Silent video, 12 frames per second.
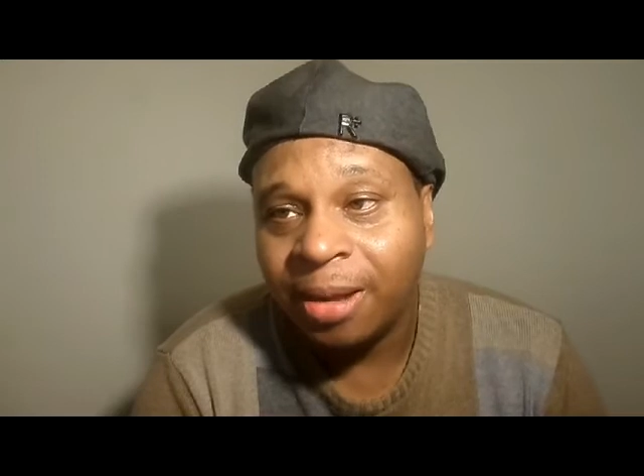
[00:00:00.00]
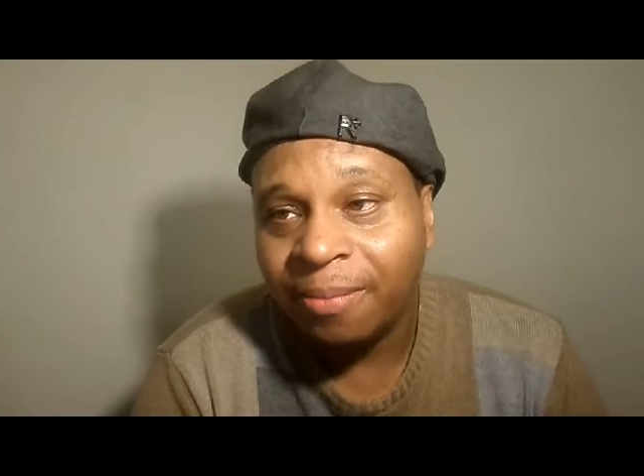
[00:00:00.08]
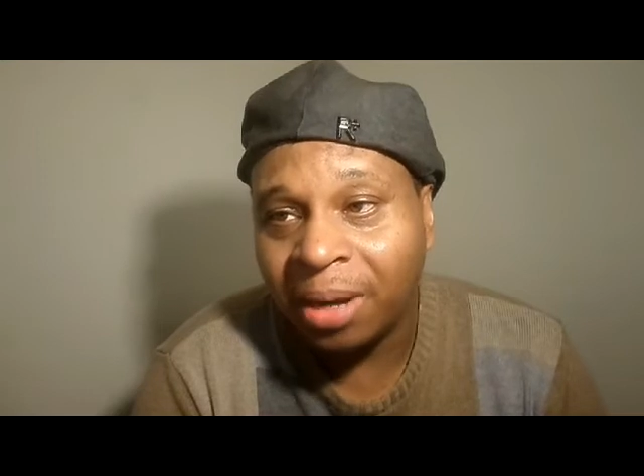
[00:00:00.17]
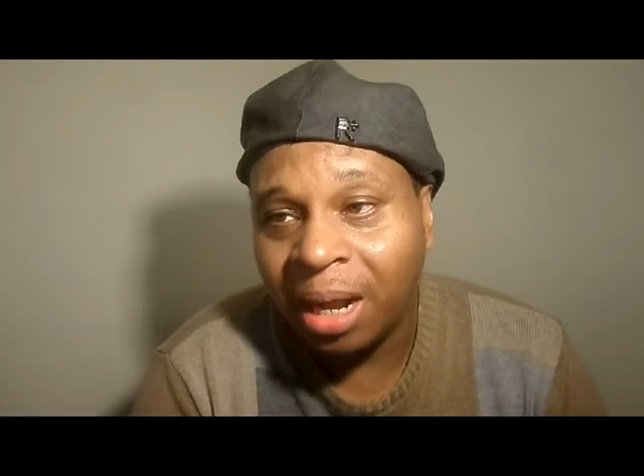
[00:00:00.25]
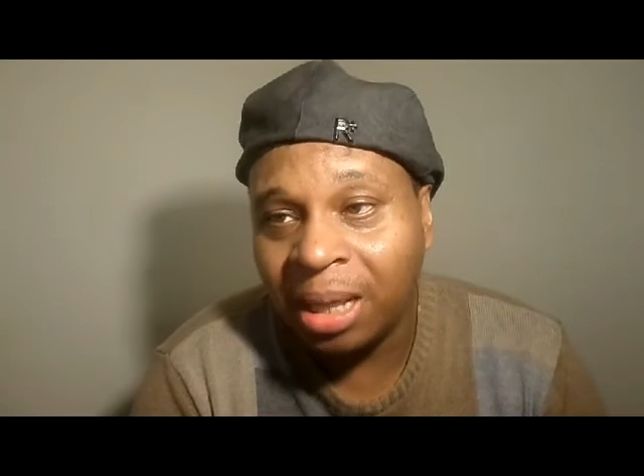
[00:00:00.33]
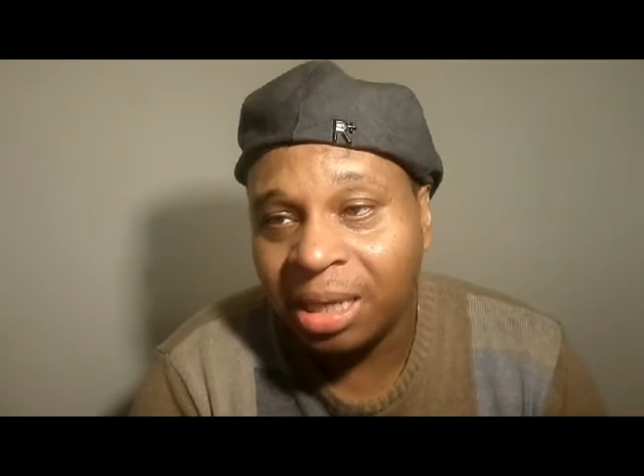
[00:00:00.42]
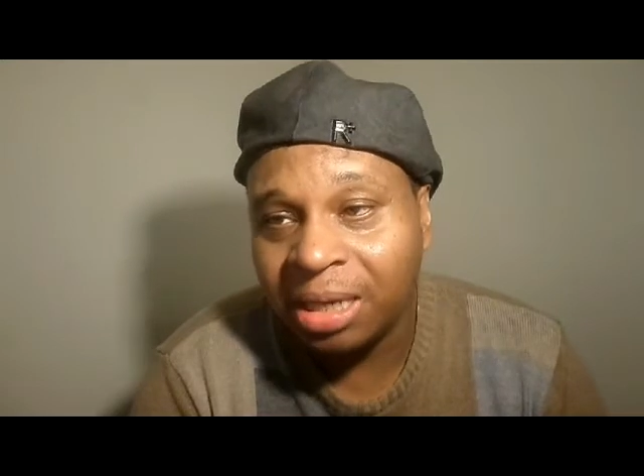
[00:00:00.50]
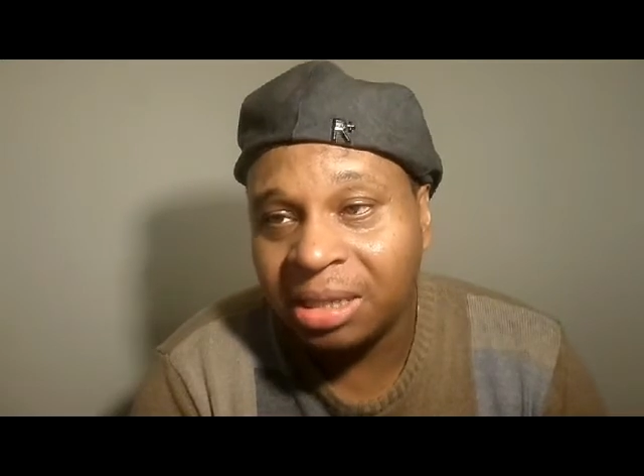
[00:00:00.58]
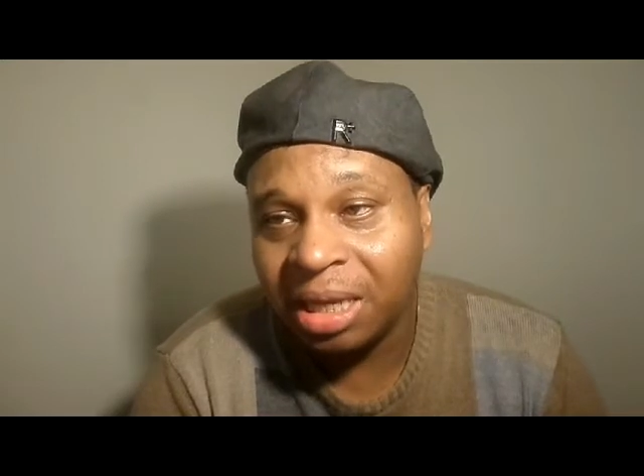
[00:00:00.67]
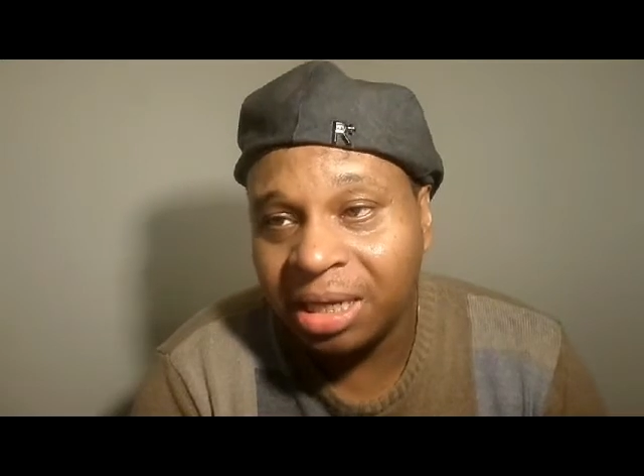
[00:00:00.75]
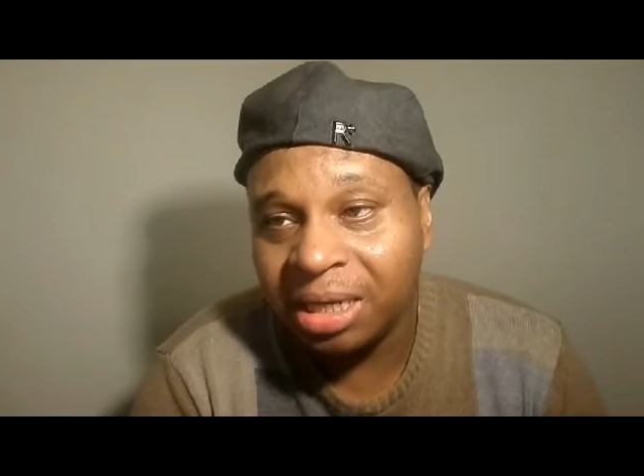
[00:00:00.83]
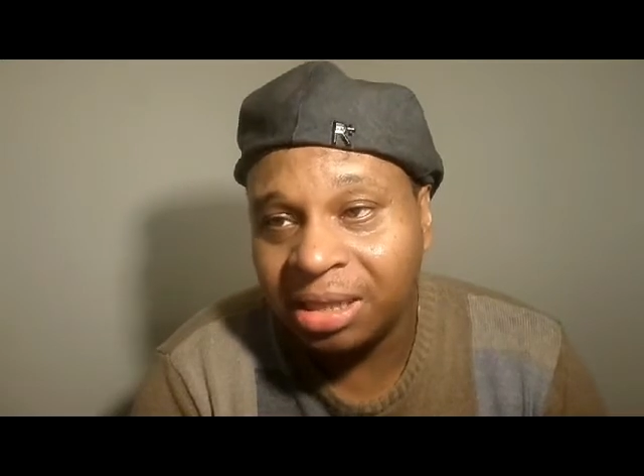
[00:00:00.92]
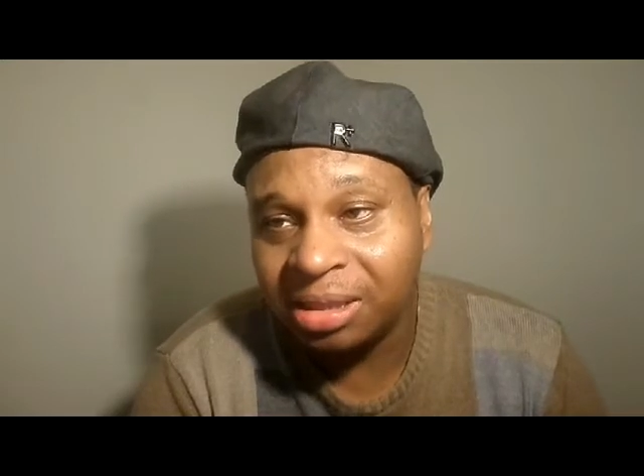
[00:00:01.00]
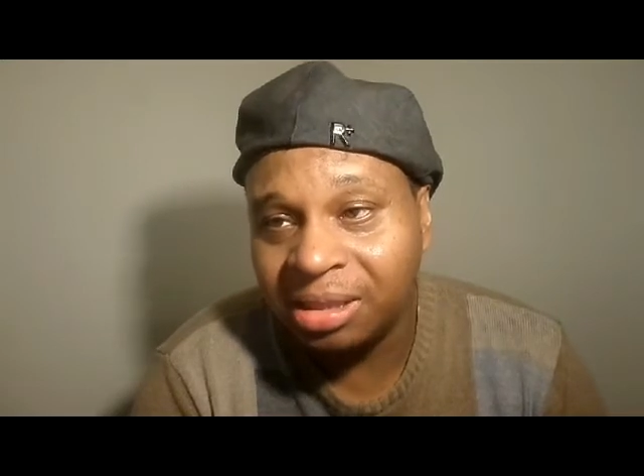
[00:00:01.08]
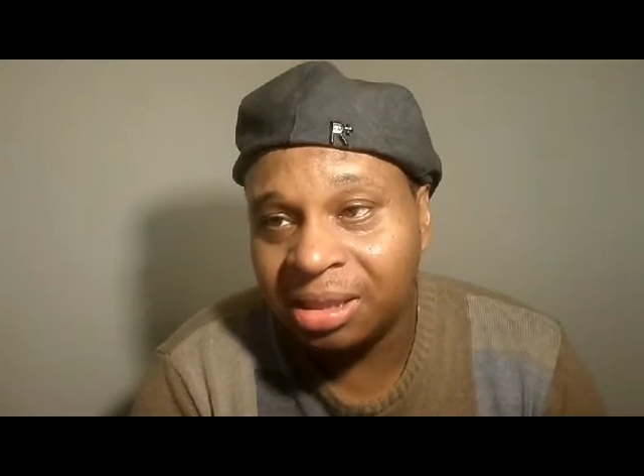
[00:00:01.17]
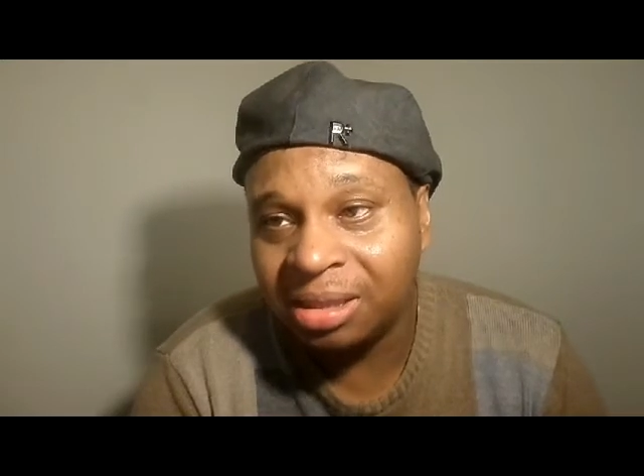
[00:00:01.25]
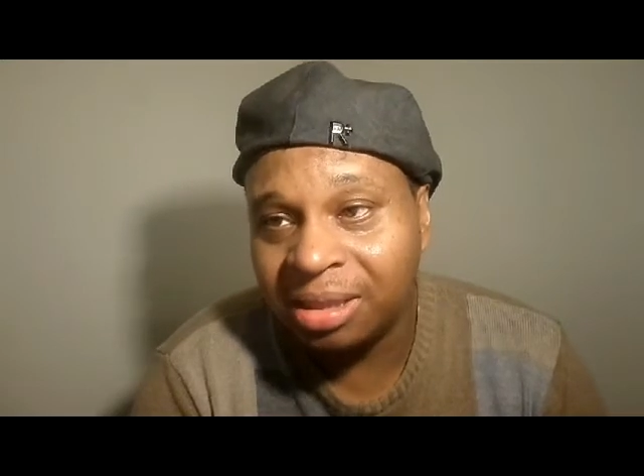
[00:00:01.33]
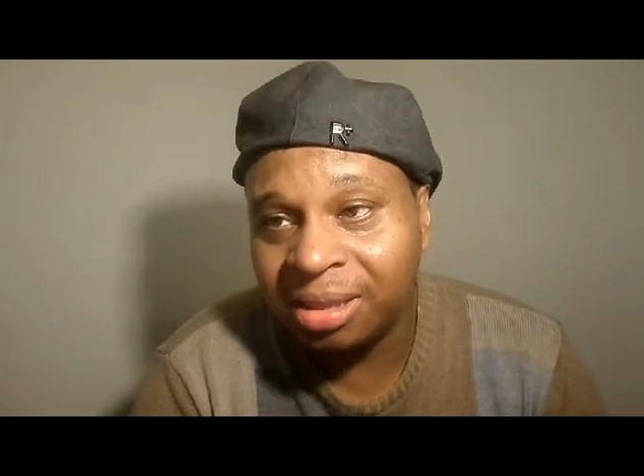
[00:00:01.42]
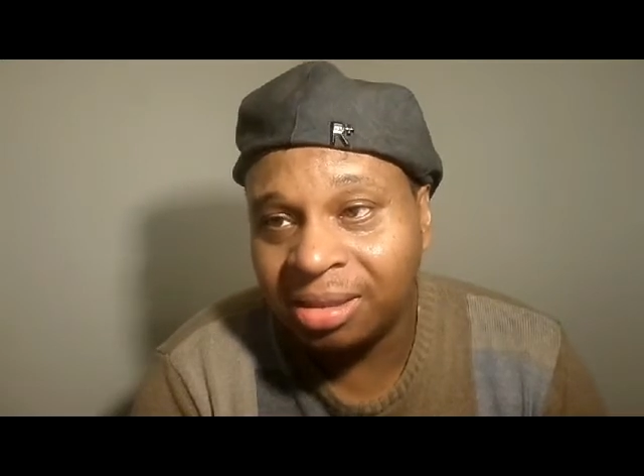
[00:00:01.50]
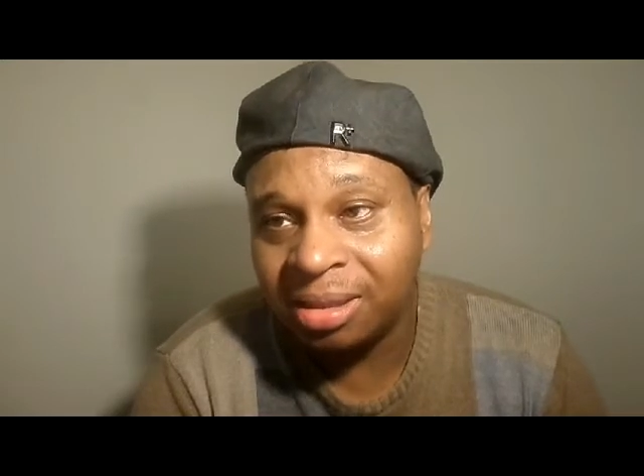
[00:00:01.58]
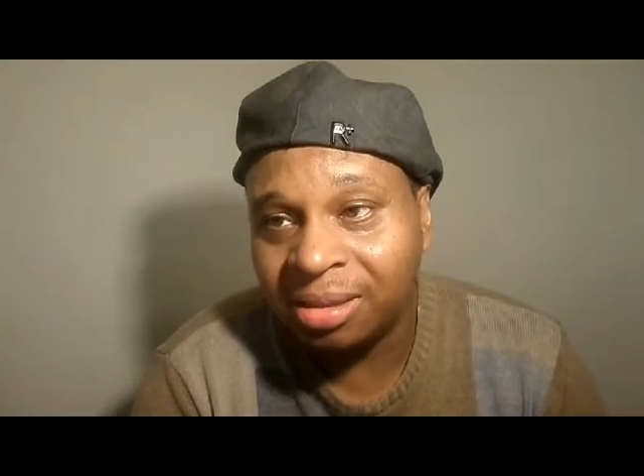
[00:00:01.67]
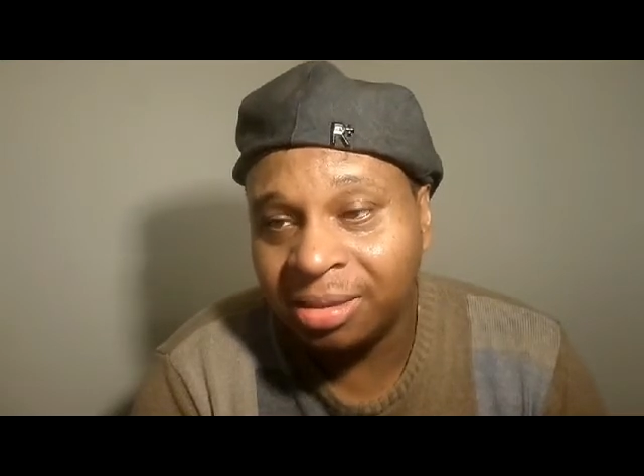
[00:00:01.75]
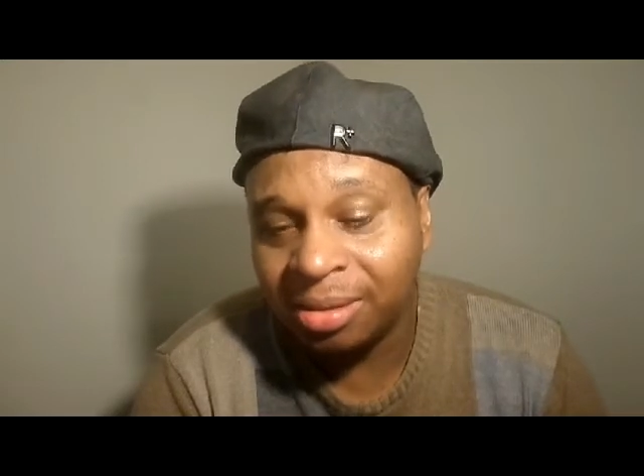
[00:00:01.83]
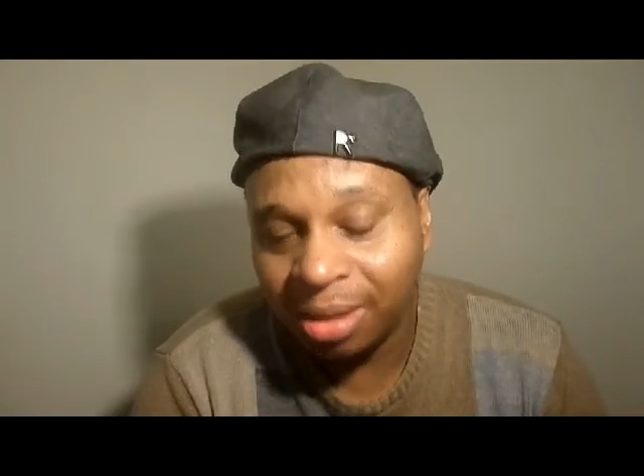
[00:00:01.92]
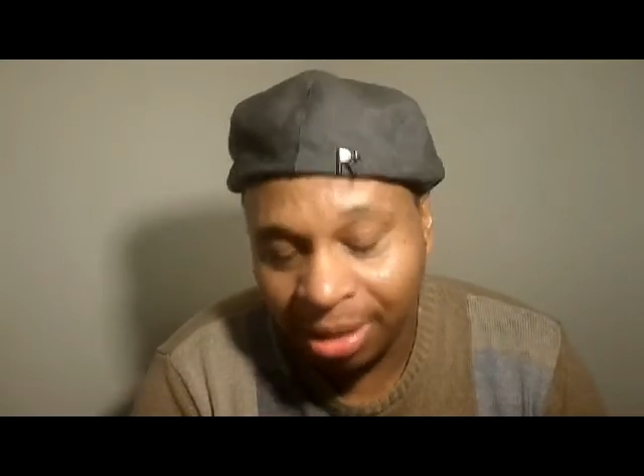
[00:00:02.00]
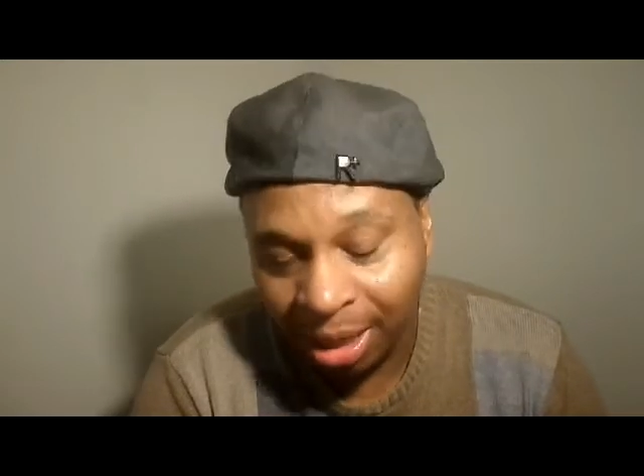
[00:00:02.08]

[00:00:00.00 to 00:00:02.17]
But I look at that incident,